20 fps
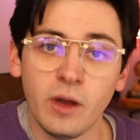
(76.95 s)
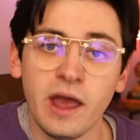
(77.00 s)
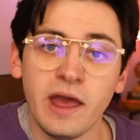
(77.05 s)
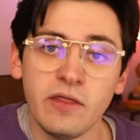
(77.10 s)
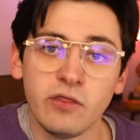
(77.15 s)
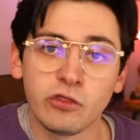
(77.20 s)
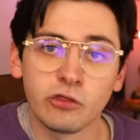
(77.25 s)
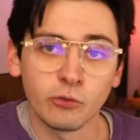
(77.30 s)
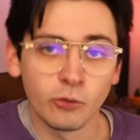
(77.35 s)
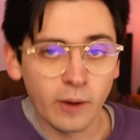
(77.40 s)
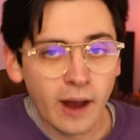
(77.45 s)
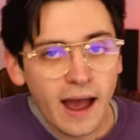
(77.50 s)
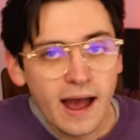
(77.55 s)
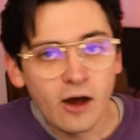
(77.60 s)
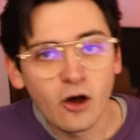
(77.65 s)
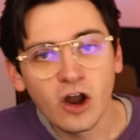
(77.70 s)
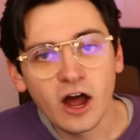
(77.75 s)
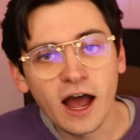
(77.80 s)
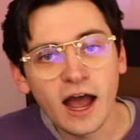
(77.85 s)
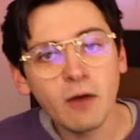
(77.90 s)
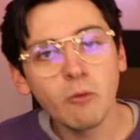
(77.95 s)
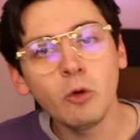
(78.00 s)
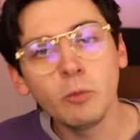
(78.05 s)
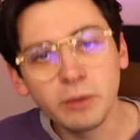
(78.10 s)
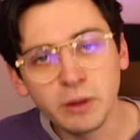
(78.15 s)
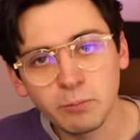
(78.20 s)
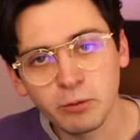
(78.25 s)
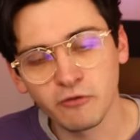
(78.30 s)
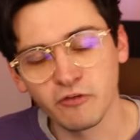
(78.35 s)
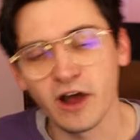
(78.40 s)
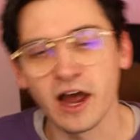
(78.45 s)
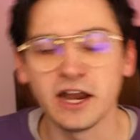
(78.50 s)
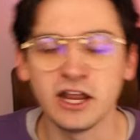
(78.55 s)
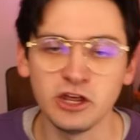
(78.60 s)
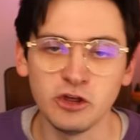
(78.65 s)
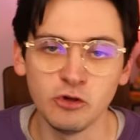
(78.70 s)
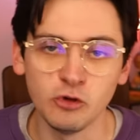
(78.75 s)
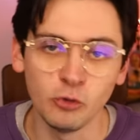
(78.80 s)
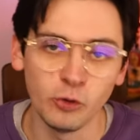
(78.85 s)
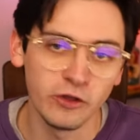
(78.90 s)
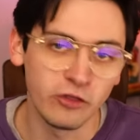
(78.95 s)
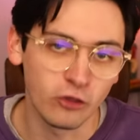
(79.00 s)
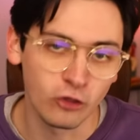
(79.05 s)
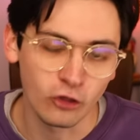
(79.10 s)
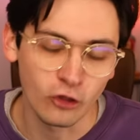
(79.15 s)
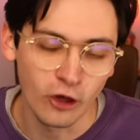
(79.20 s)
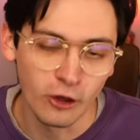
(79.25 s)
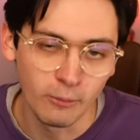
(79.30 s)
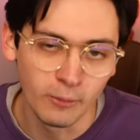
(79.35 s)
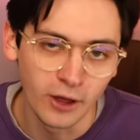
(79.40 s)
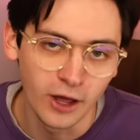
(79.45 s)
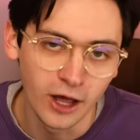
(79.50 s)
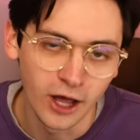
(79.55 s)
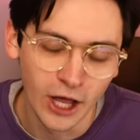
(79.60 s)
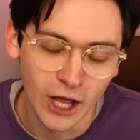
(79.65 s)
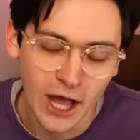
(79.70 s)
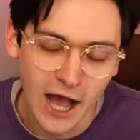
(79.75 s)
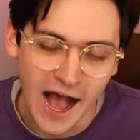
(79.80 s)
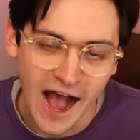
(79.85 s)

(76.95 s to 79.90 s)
And throughout, I will be providing you with some uh,